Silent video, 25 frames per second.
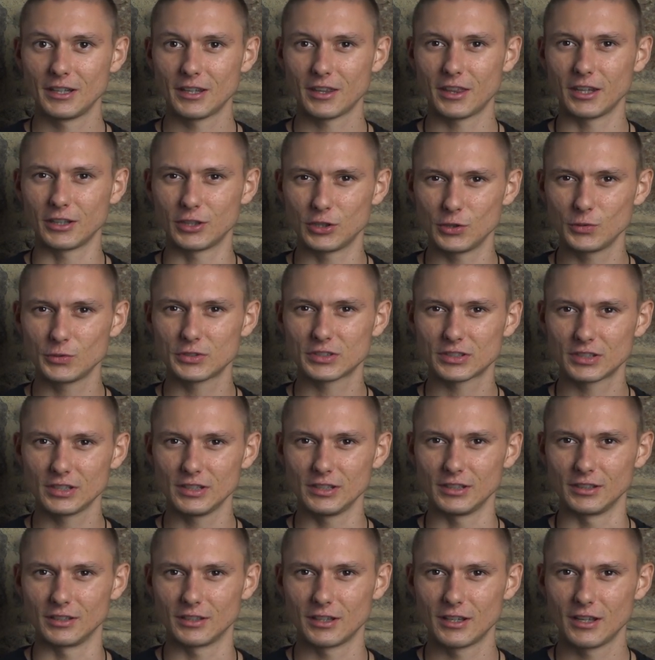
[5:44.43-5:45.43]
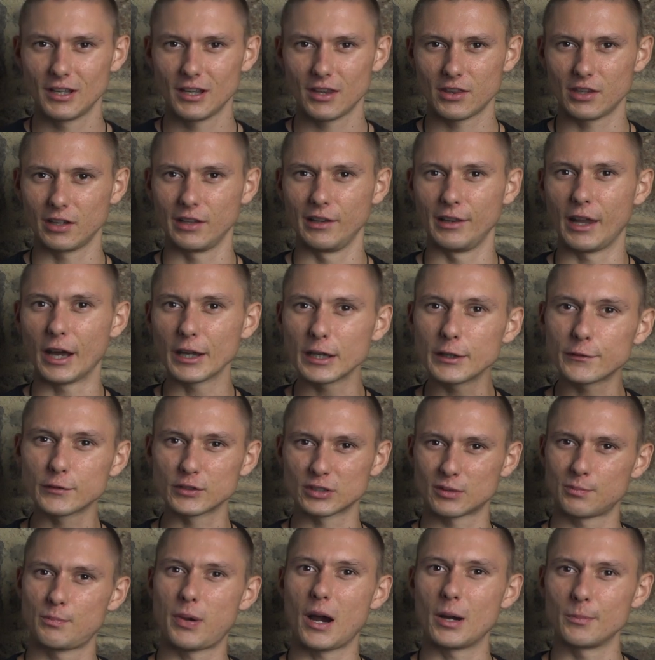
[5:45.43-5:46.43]
That you see that life
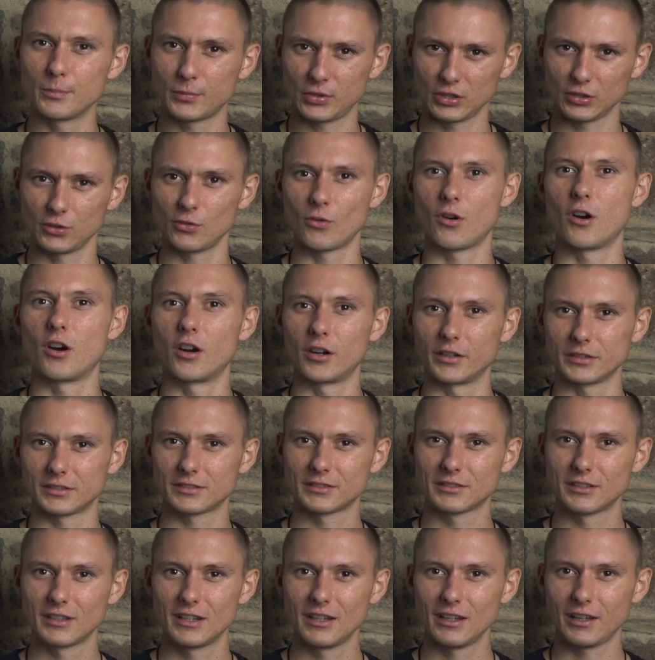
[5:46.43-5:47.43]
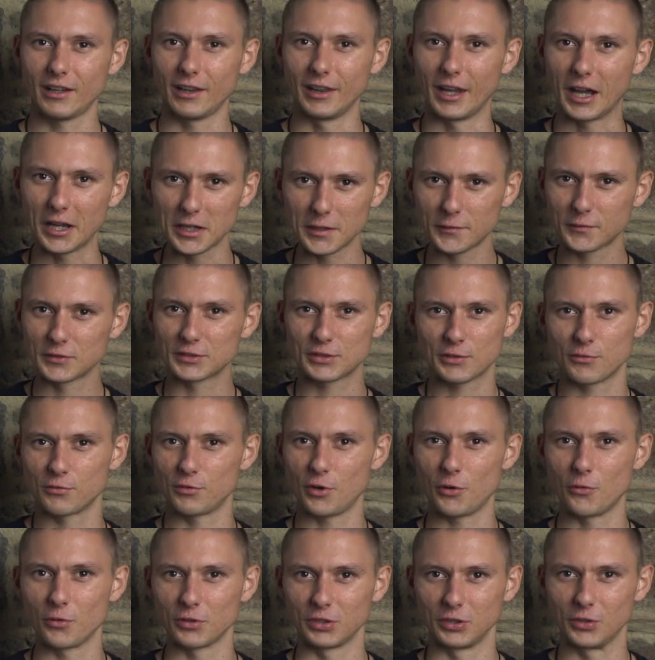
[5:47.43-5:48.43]
is pumping your heart, life is
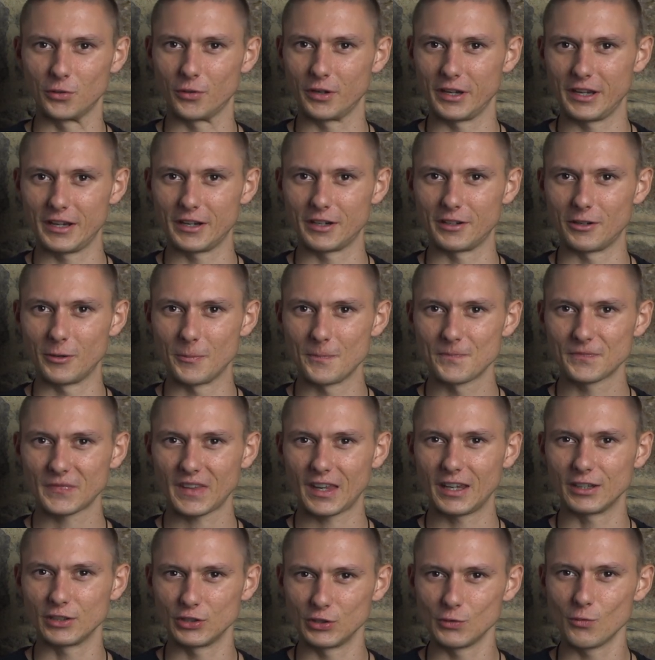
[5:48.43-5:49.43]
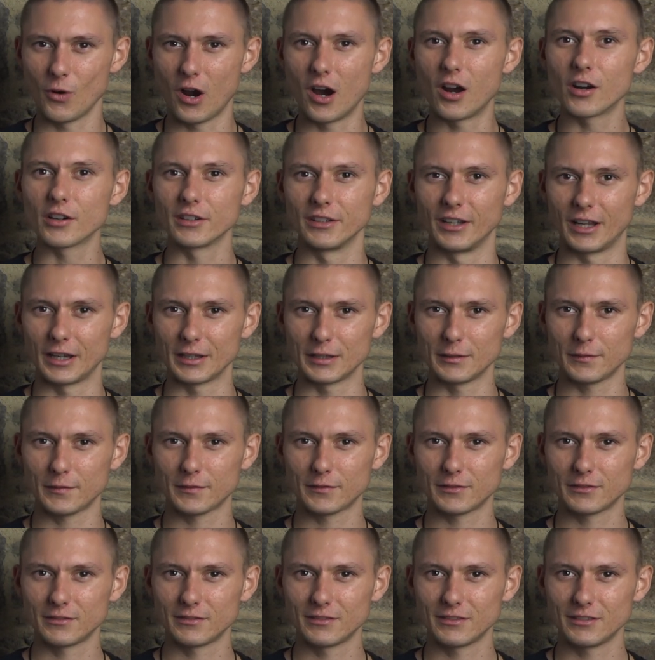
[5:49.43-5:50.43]
growing your hair, and you are life.
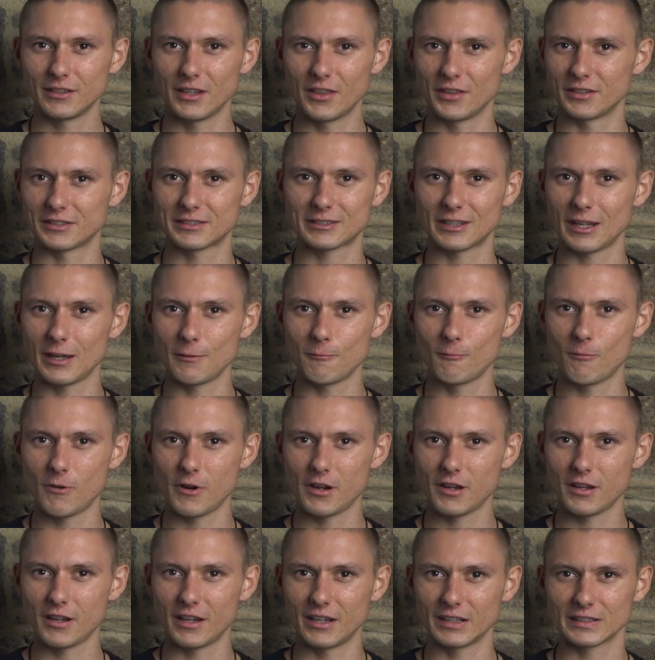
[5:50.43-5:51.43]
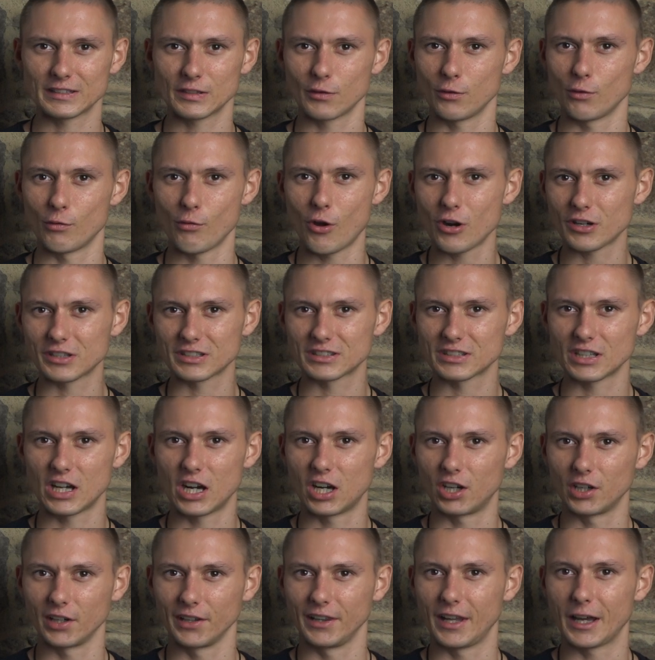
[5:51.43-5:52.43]
In the same way as the rocks
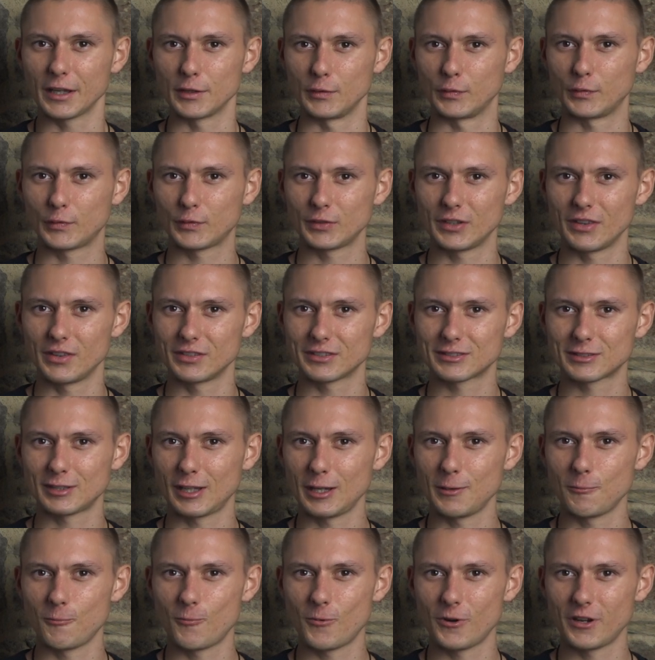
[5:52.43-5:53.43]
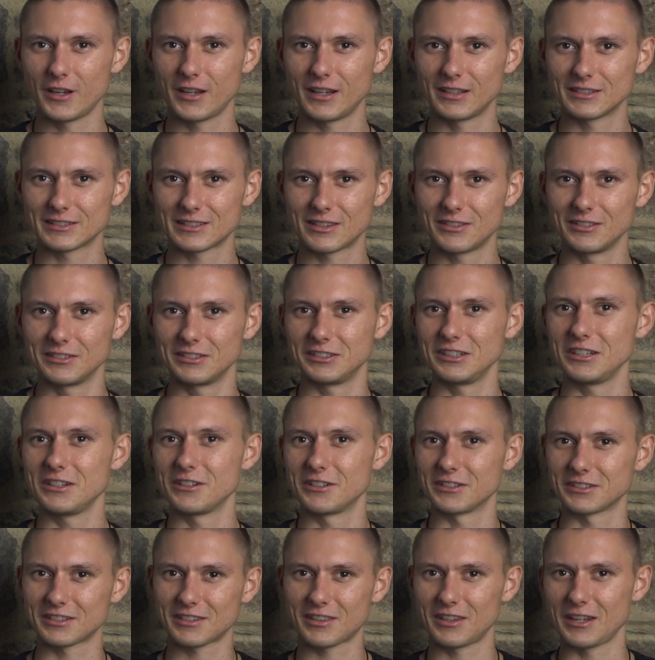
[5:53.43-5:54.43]
are life, in the same way as the
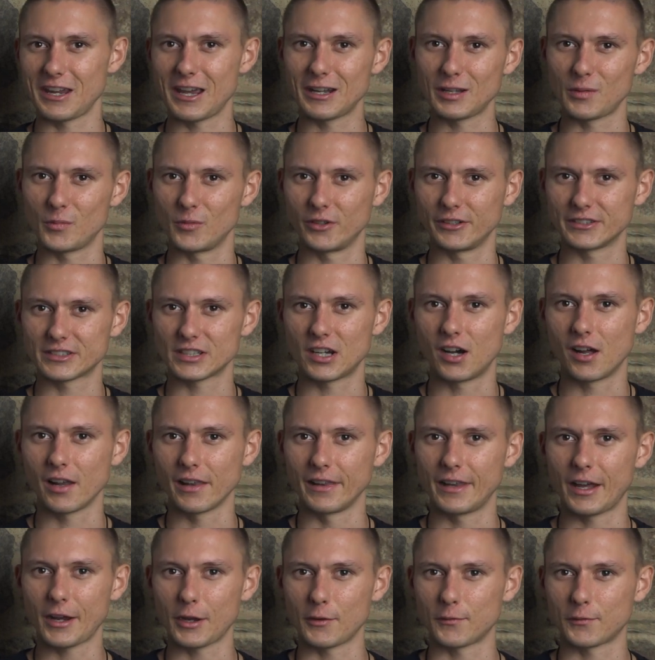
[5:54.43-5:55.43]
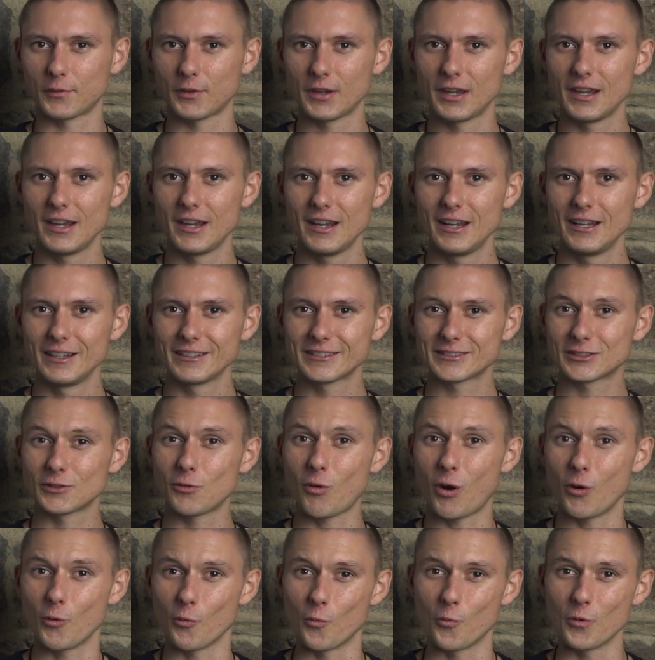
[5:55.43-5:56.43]
deers, the animals are life. So
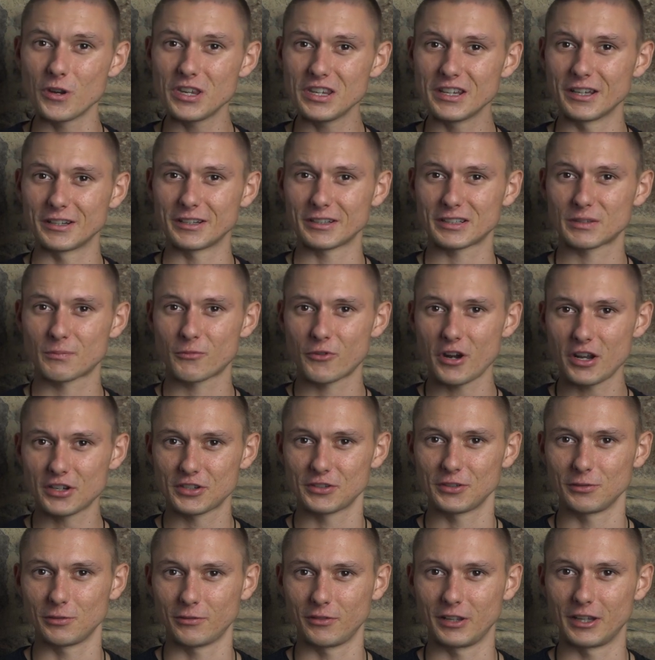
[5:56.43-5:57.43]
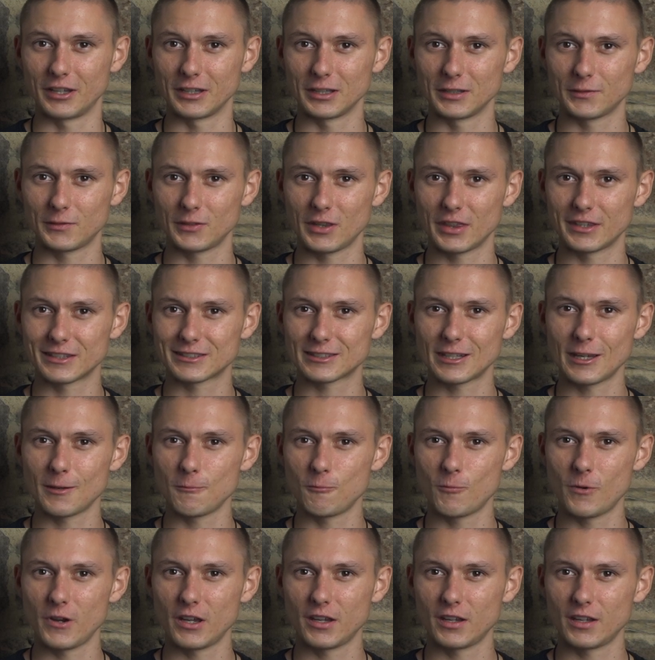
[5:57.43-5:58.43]
are we an expression of life in the
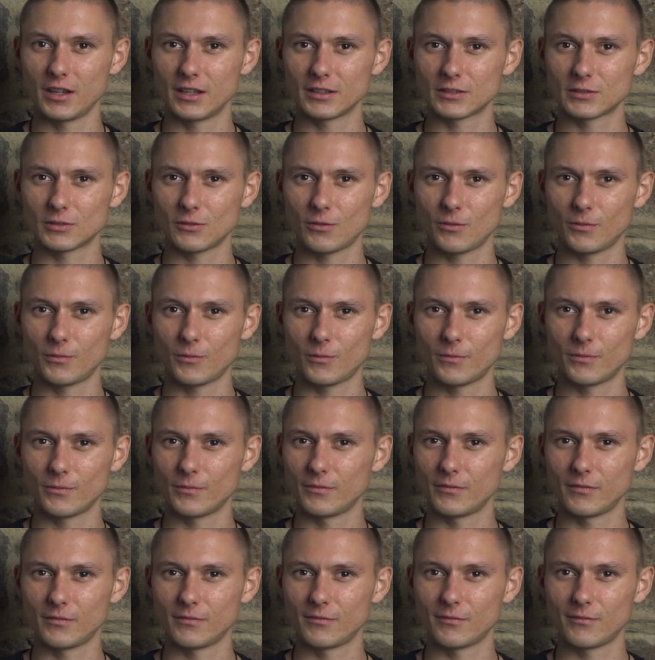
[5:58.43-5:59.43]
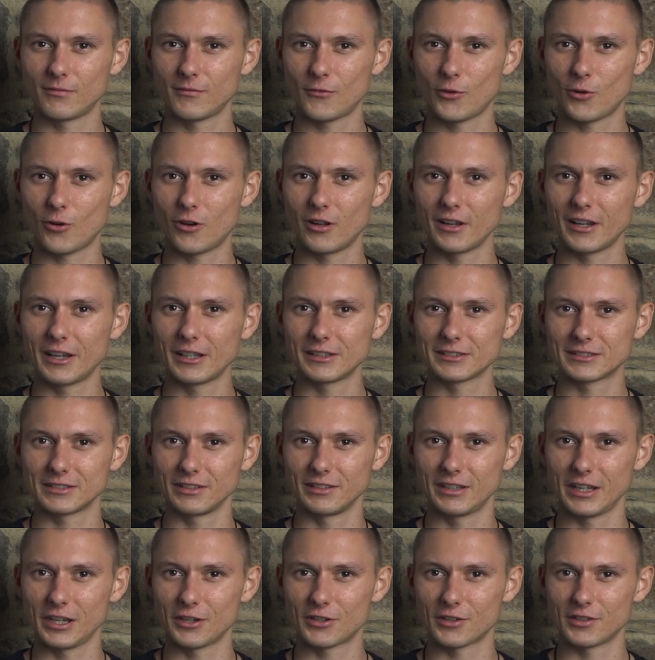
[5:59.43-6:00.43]
same way as all else in
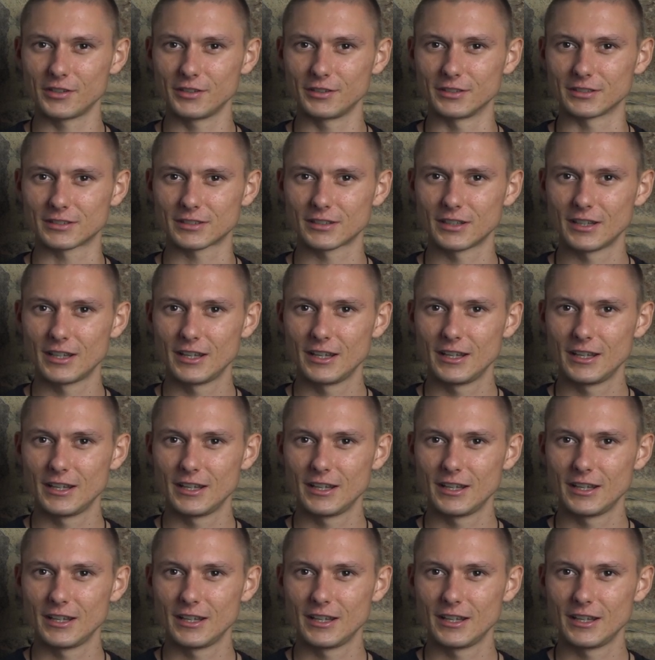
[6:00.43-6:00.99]
nature is.